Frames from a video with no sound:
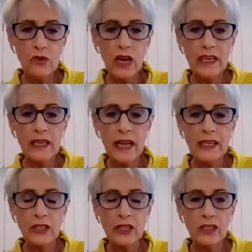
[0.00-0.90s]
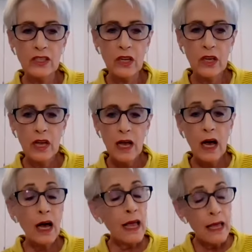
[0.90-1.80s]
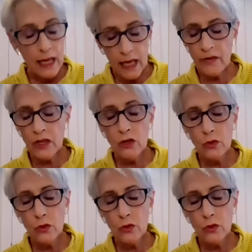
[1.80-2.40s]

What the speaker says: the United Nations, even